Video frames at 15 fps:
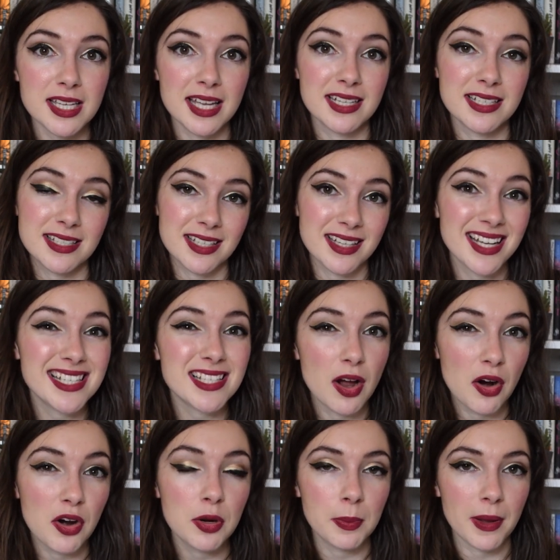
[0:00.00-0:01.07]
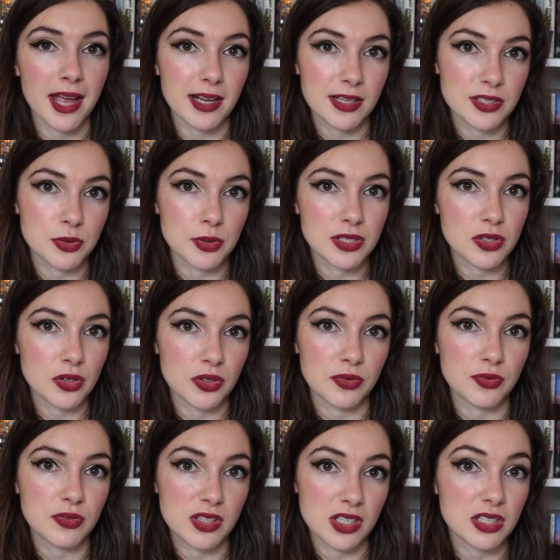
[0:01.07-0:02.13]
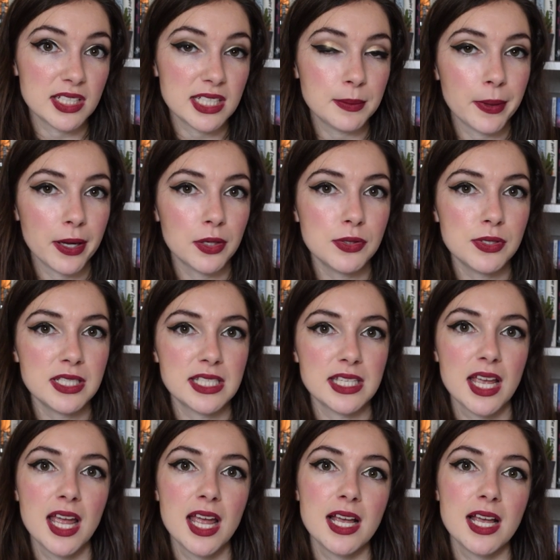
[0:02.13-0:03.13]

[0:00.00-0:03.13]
and it's a nice hardback, so it's sort of £13.